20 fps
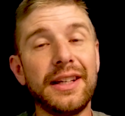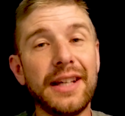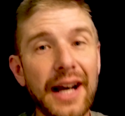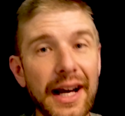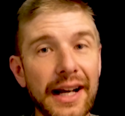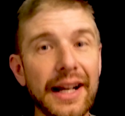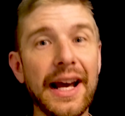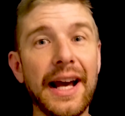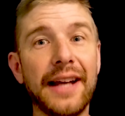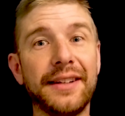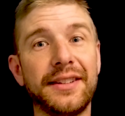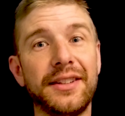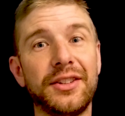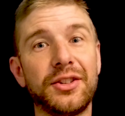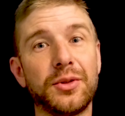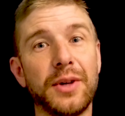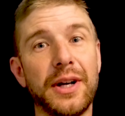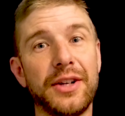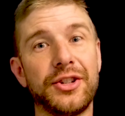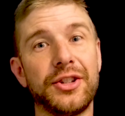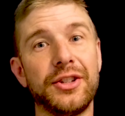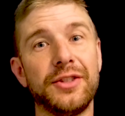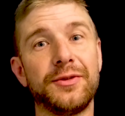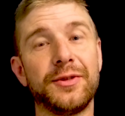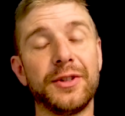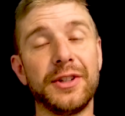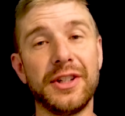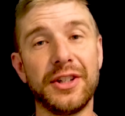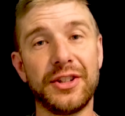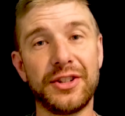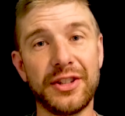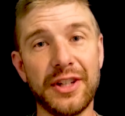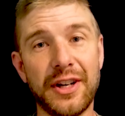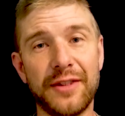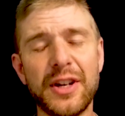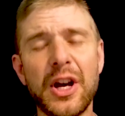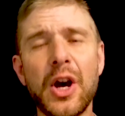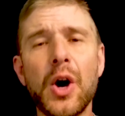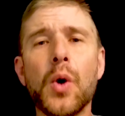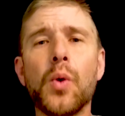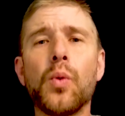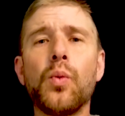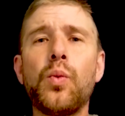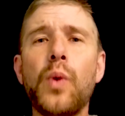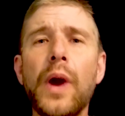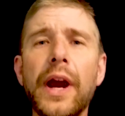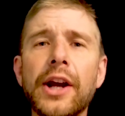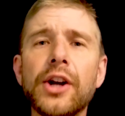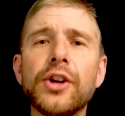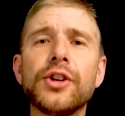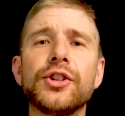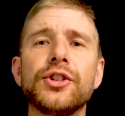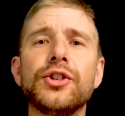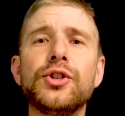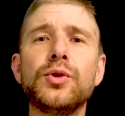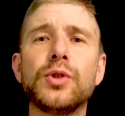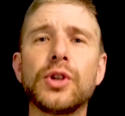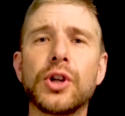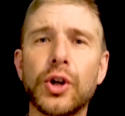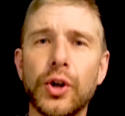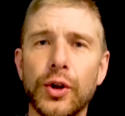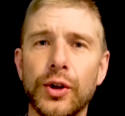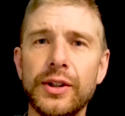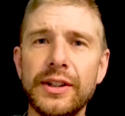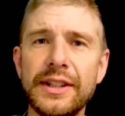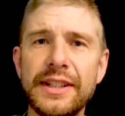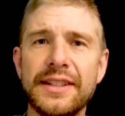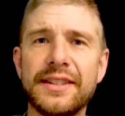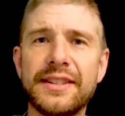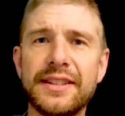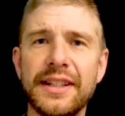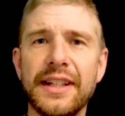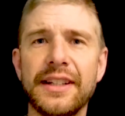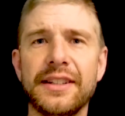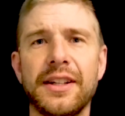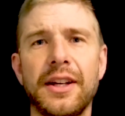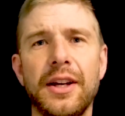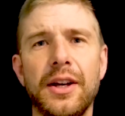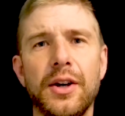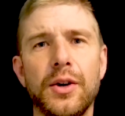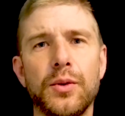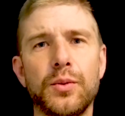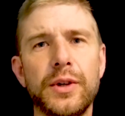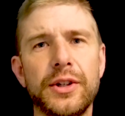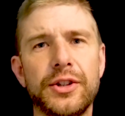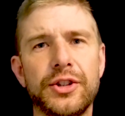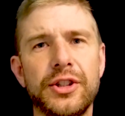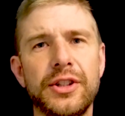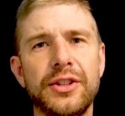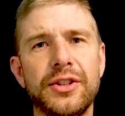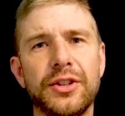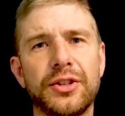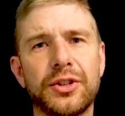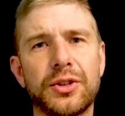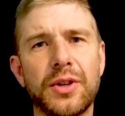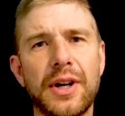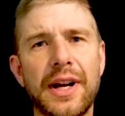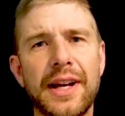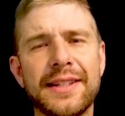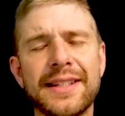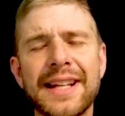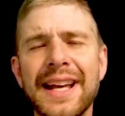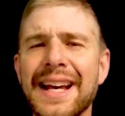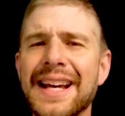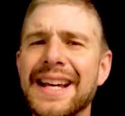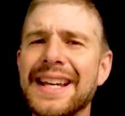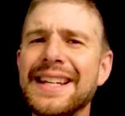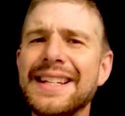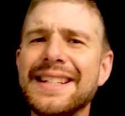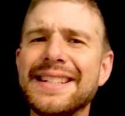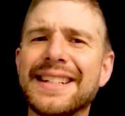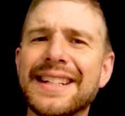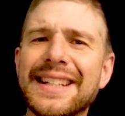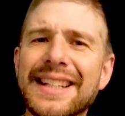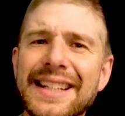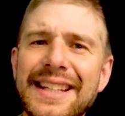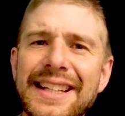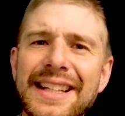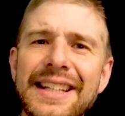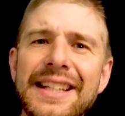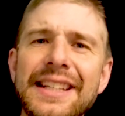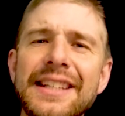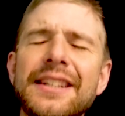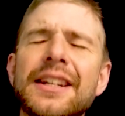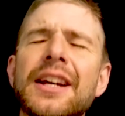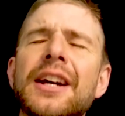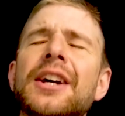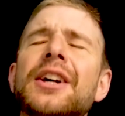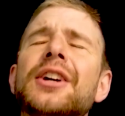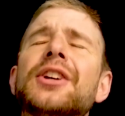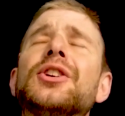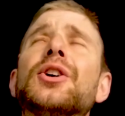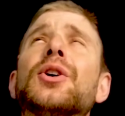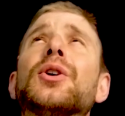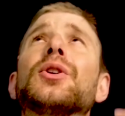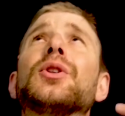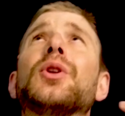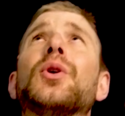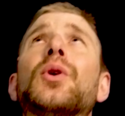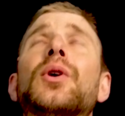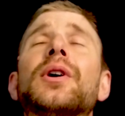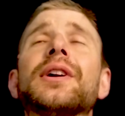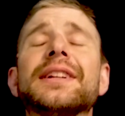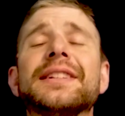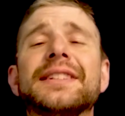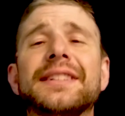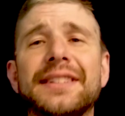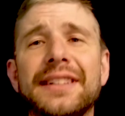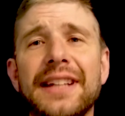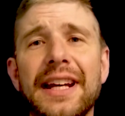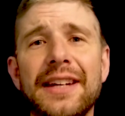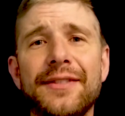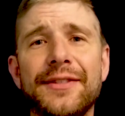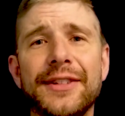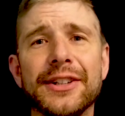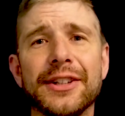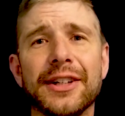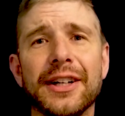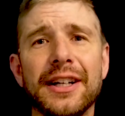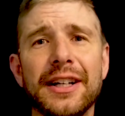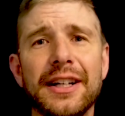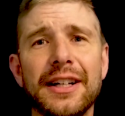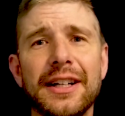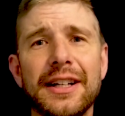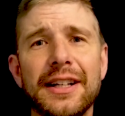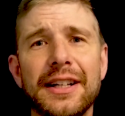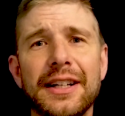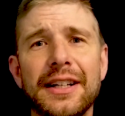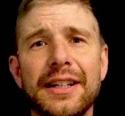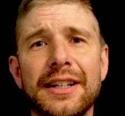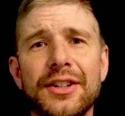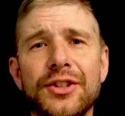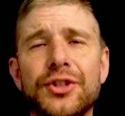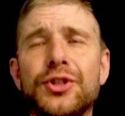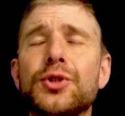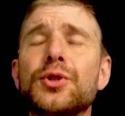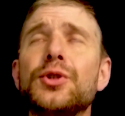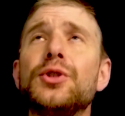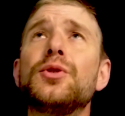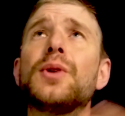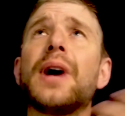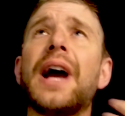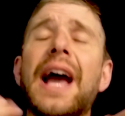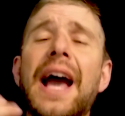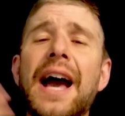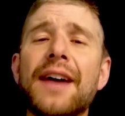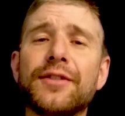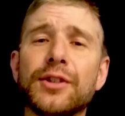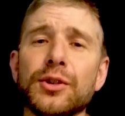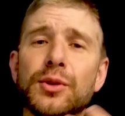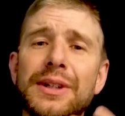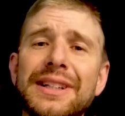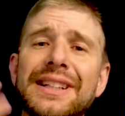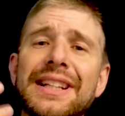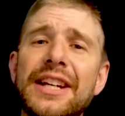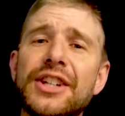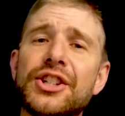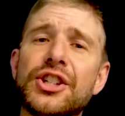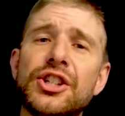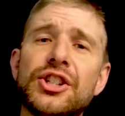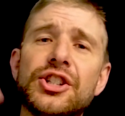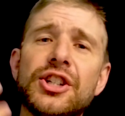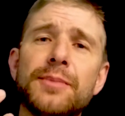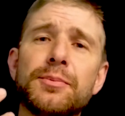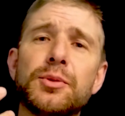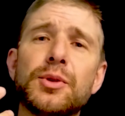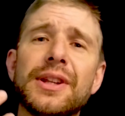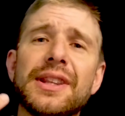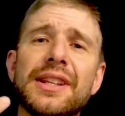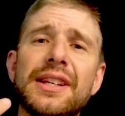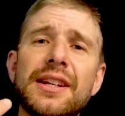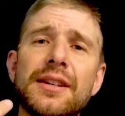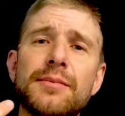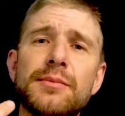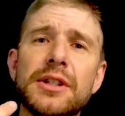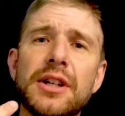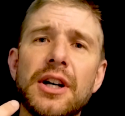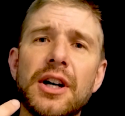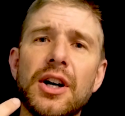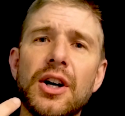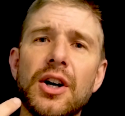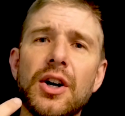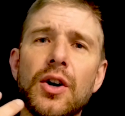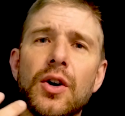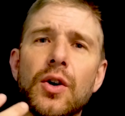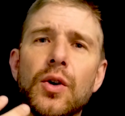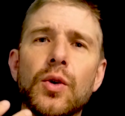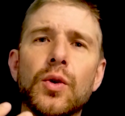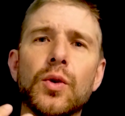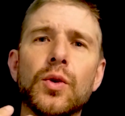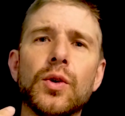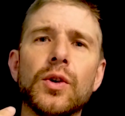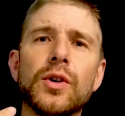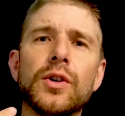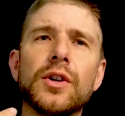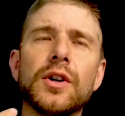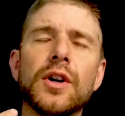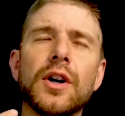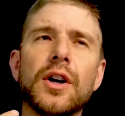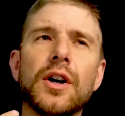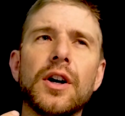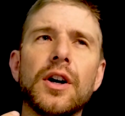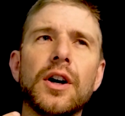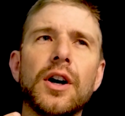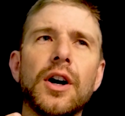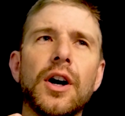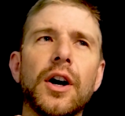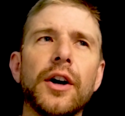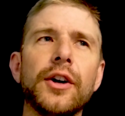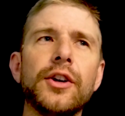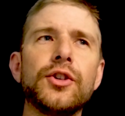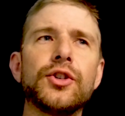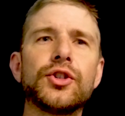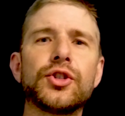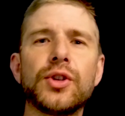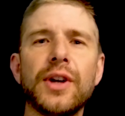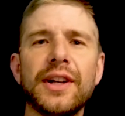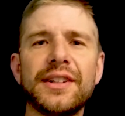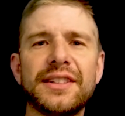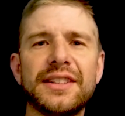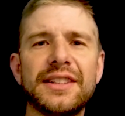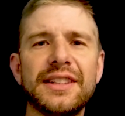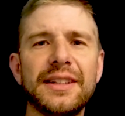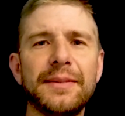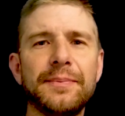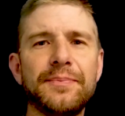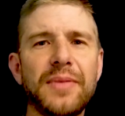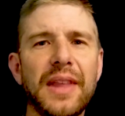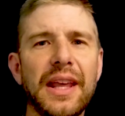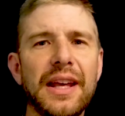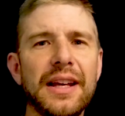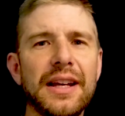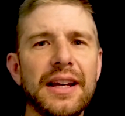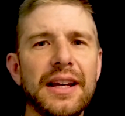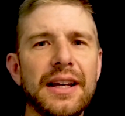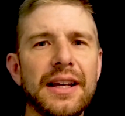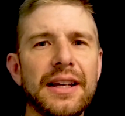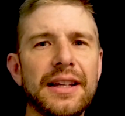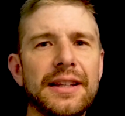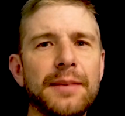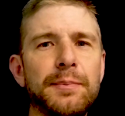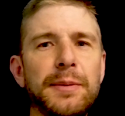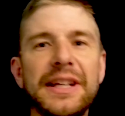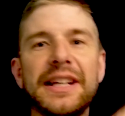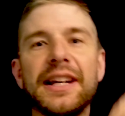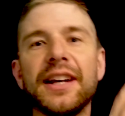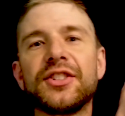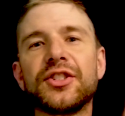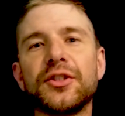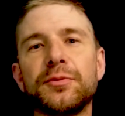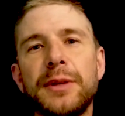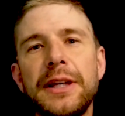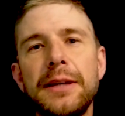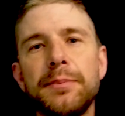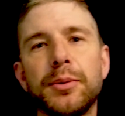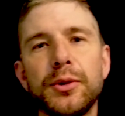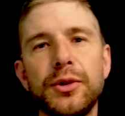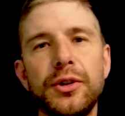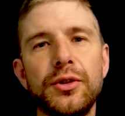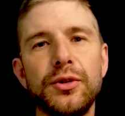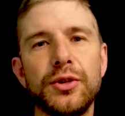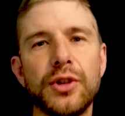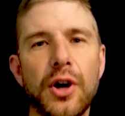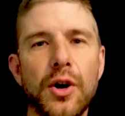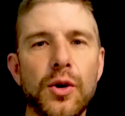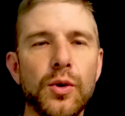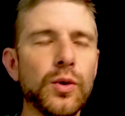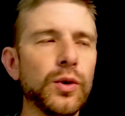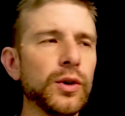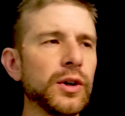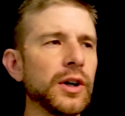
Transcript: You gotta ask this question for yourself. Where do you currently sit with Jesus Christ? Is he your Lord and Savior? Do you have a relationship with him? Or are you trusting that because of people you know